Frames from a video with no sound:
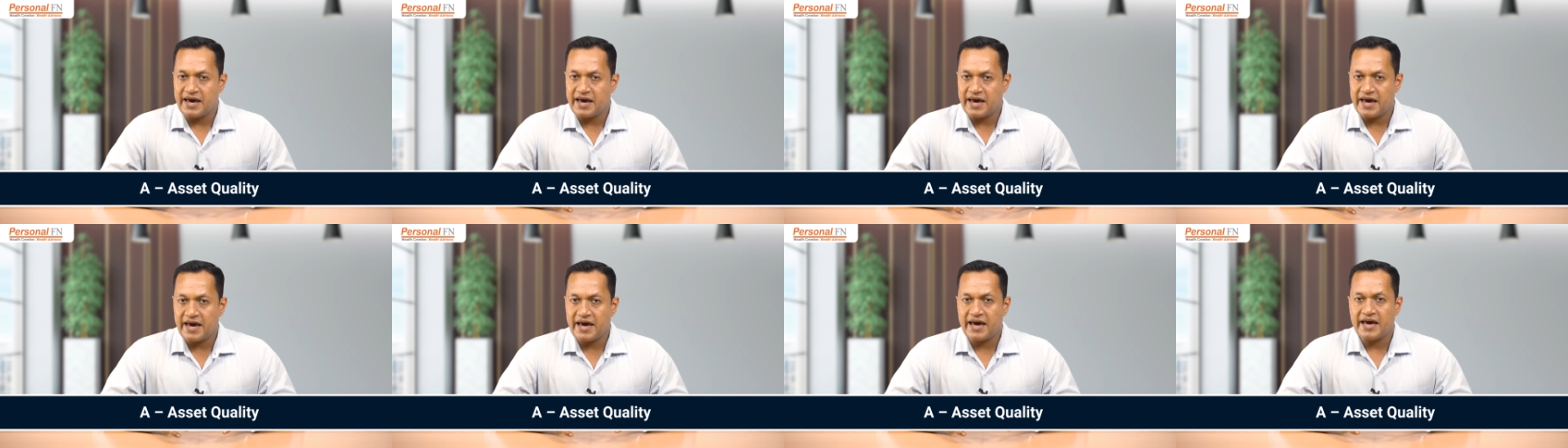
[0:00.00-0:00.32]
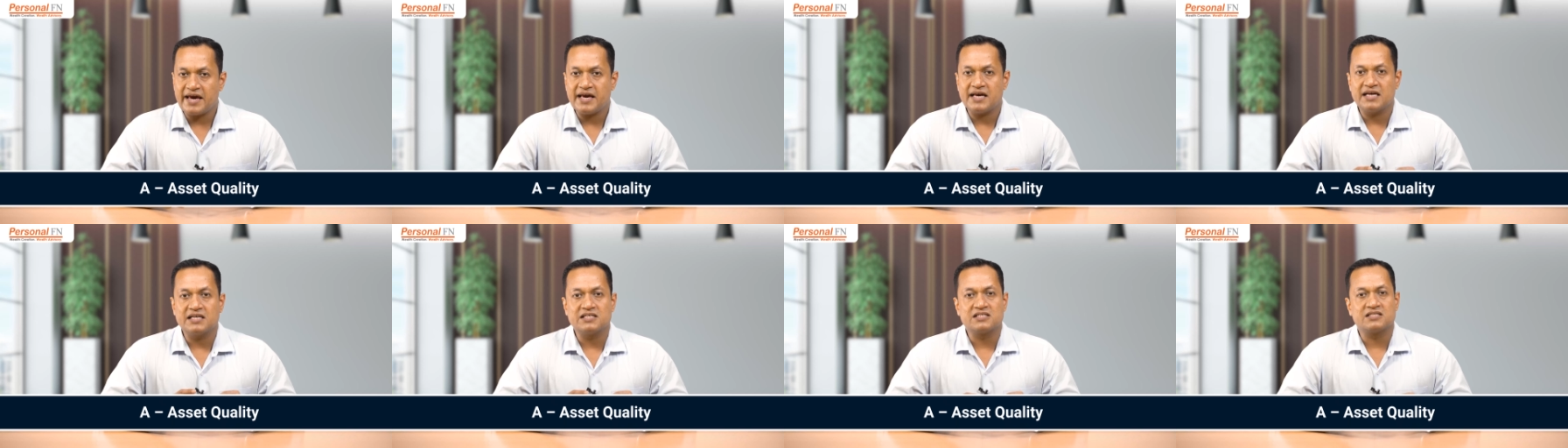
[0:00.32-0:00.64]

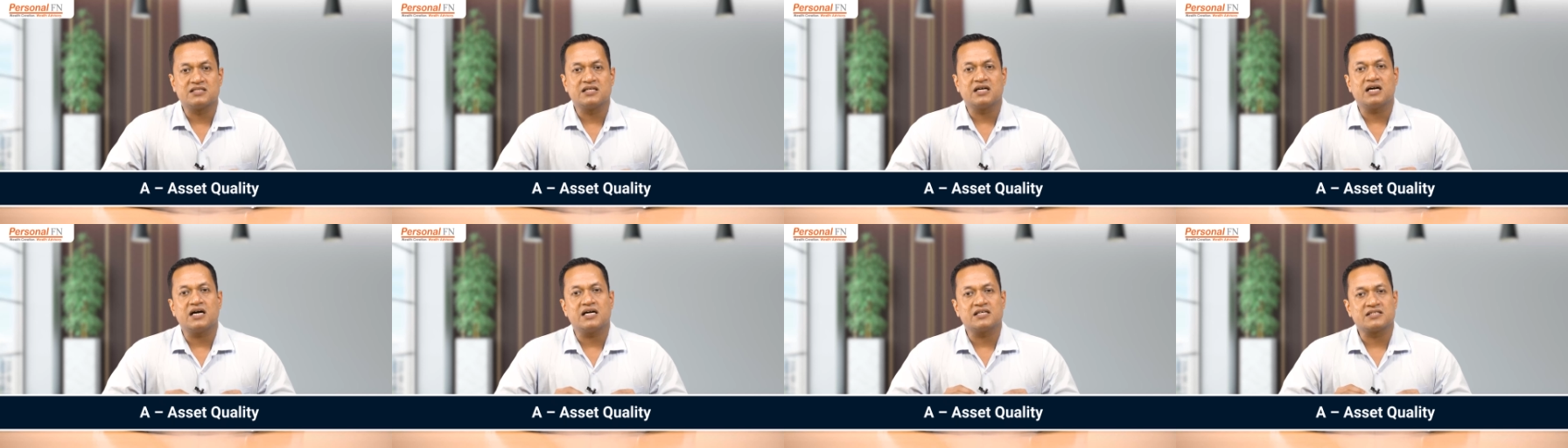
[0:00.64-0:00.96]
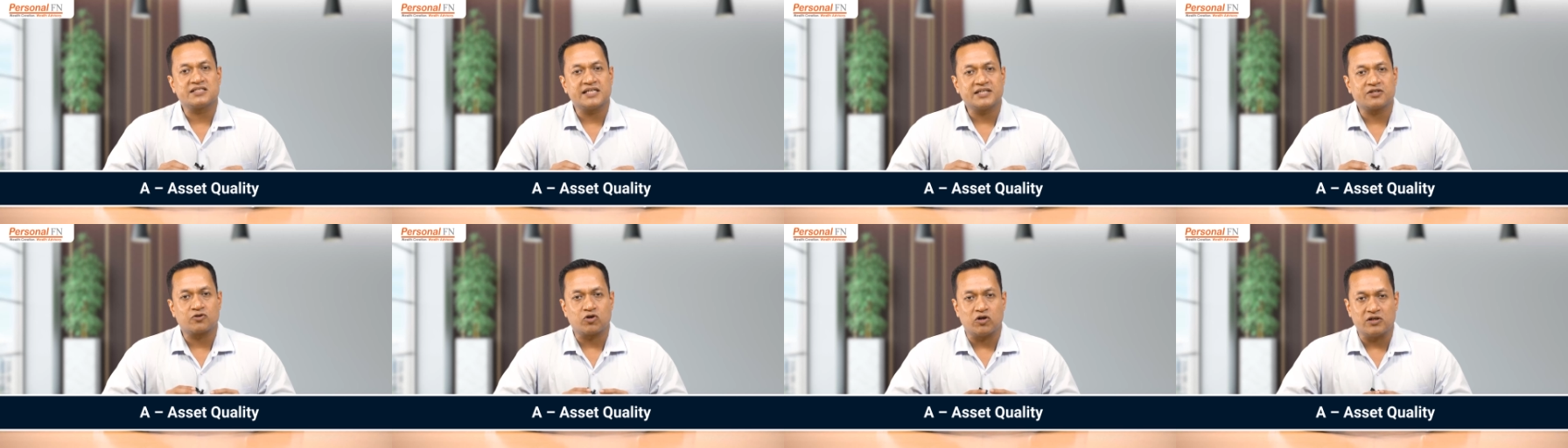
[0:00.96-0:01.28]
A is the
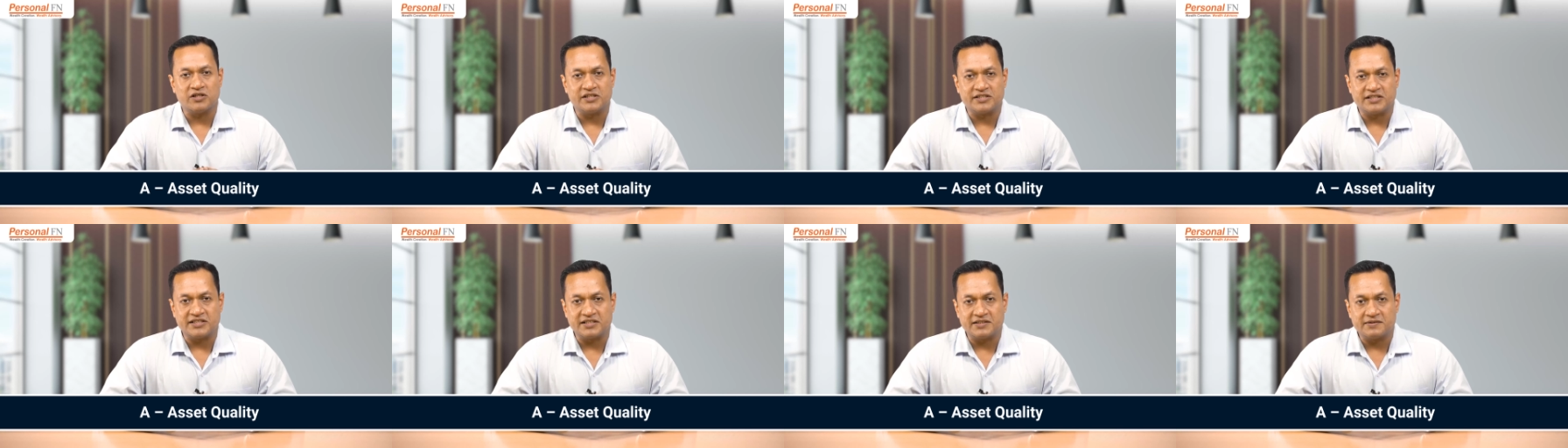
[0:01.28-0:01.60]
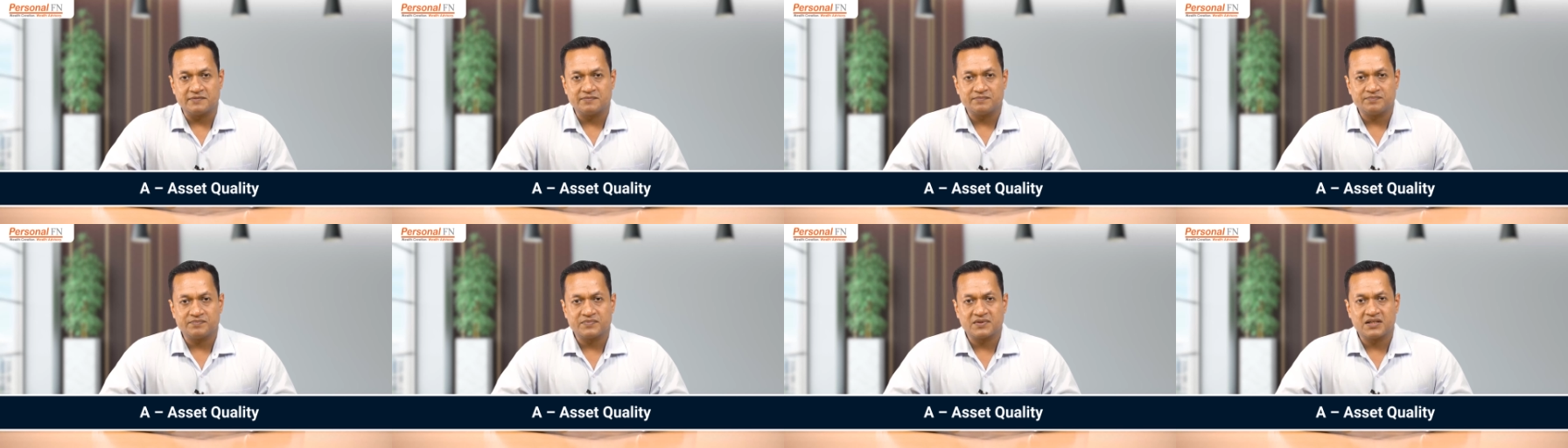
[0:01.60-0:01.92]
asset
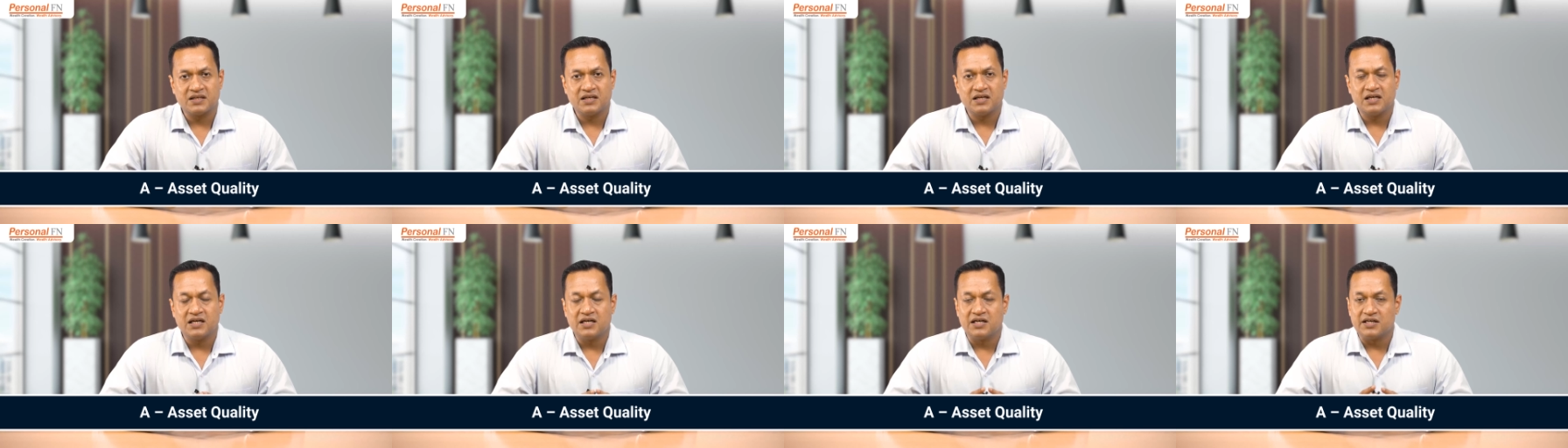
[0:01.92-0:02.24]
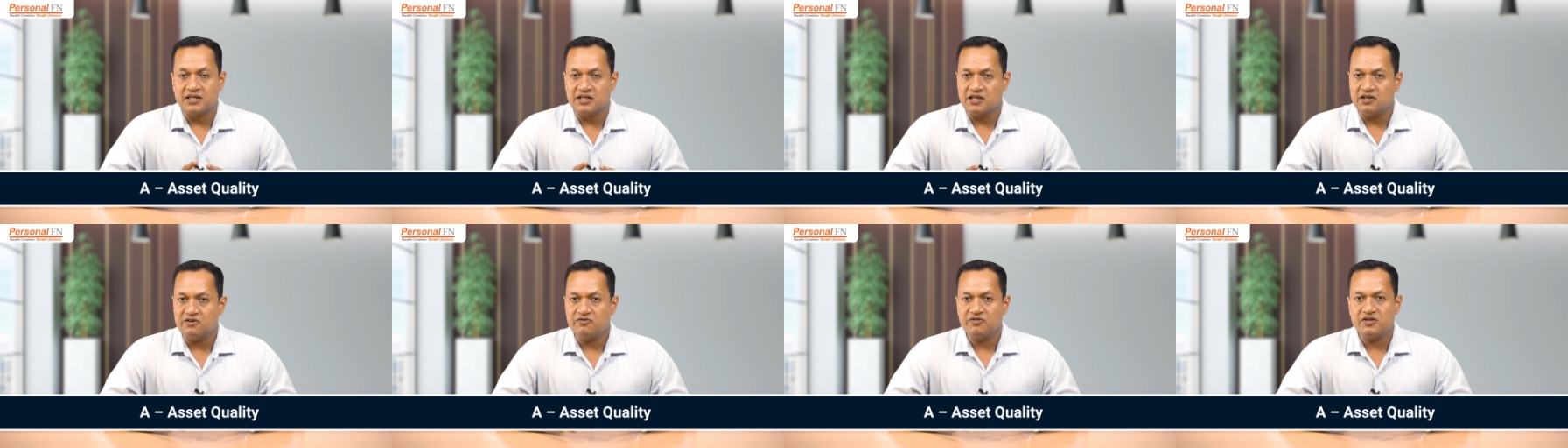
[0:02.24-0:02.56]
quality.
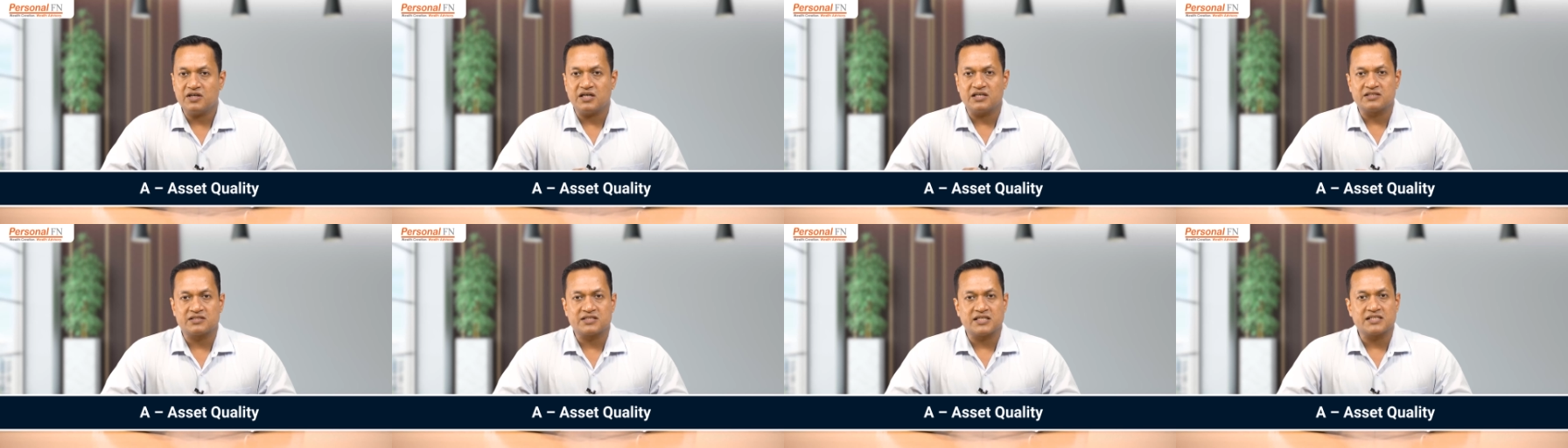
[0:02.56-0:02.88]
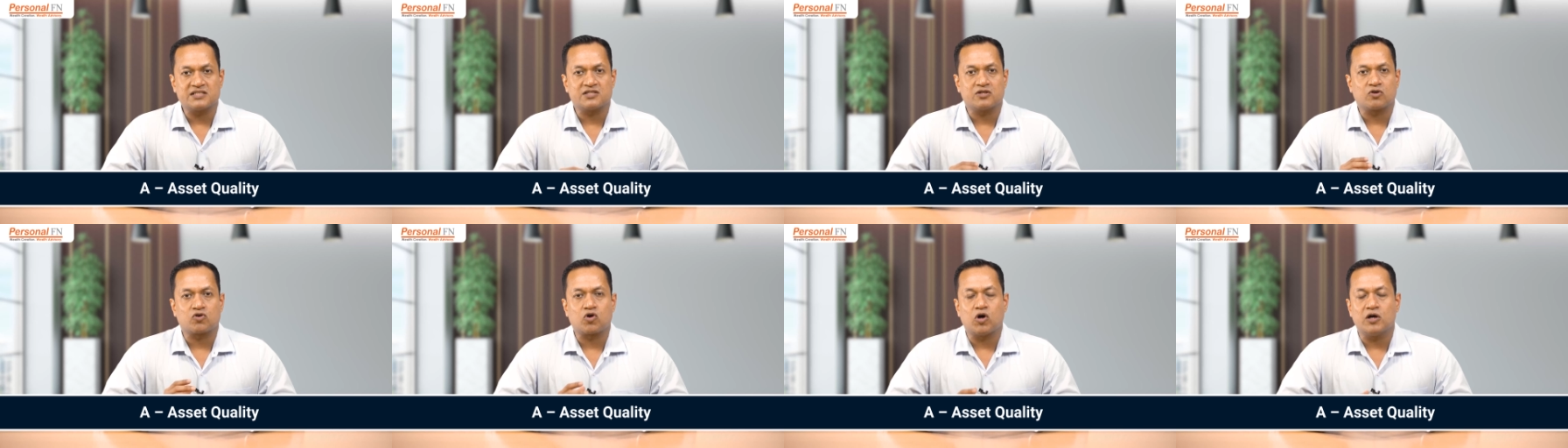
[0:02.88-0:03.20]
Here we
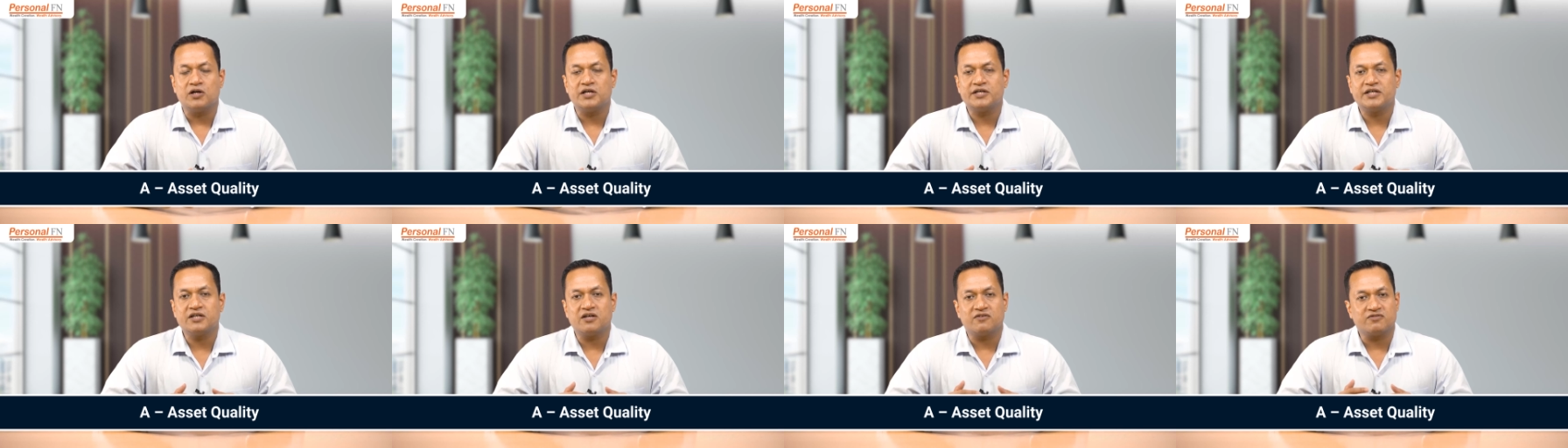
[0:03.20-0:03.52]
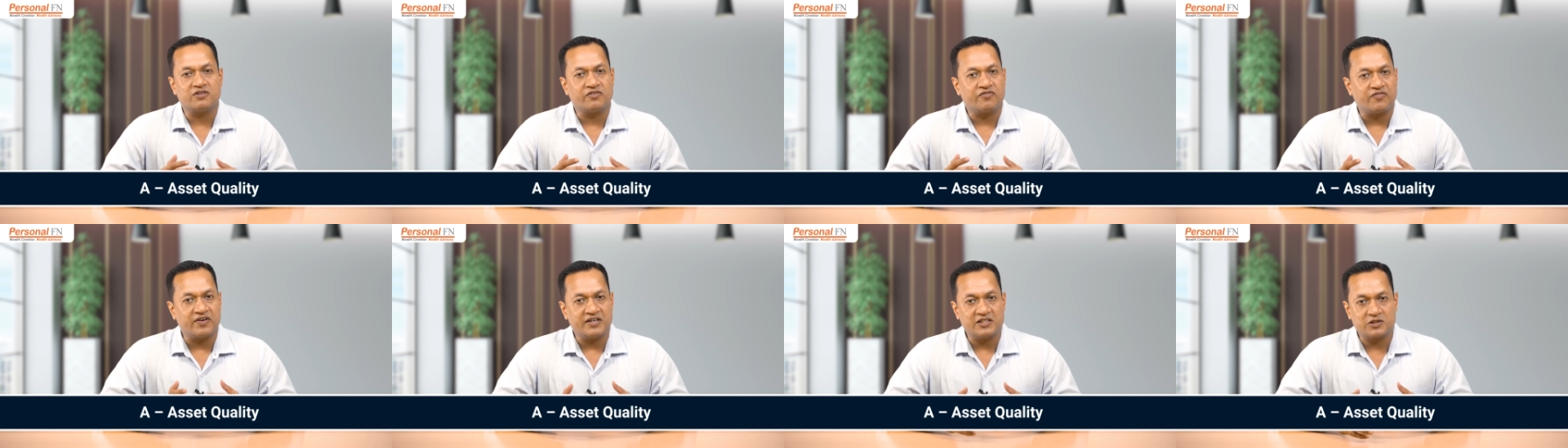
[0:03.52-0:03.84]
assess the quality
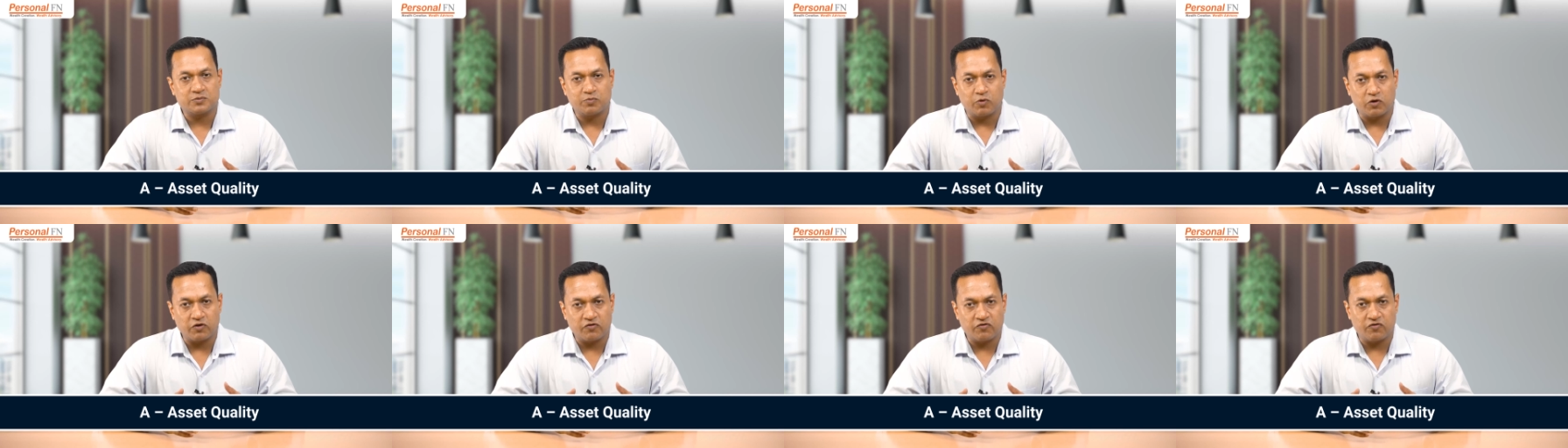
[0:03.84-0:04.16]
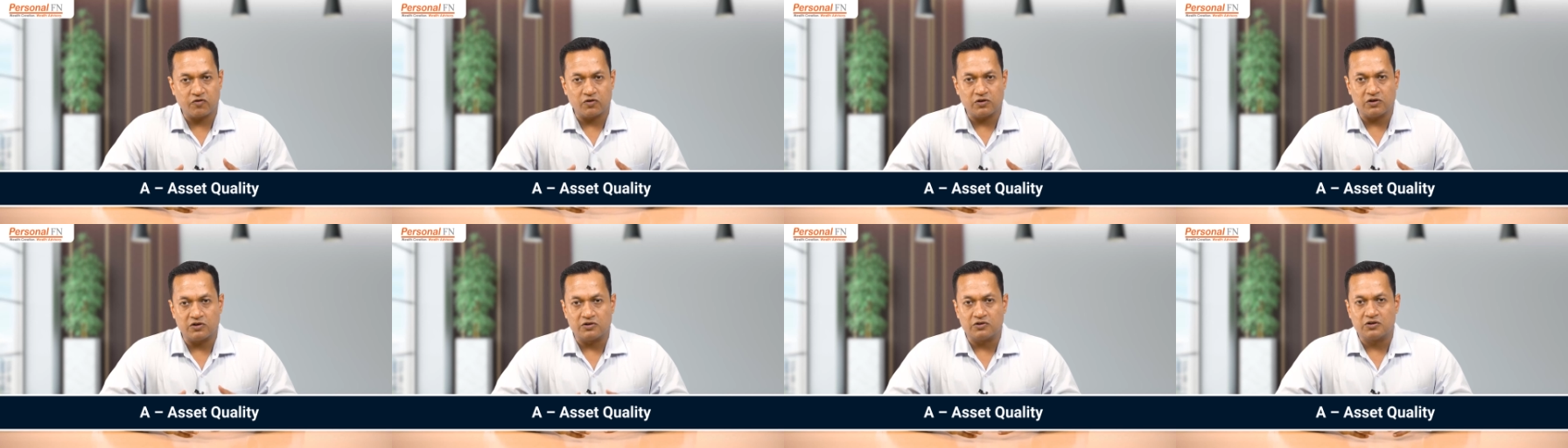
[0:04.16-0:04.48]
of the fund's
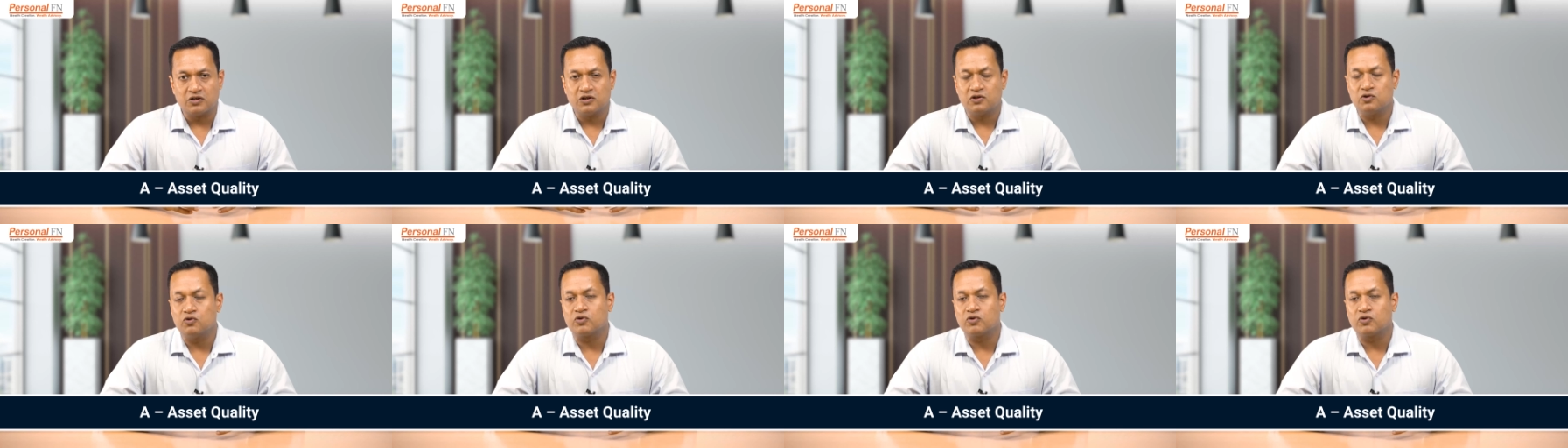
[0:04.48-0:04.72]
portfolio,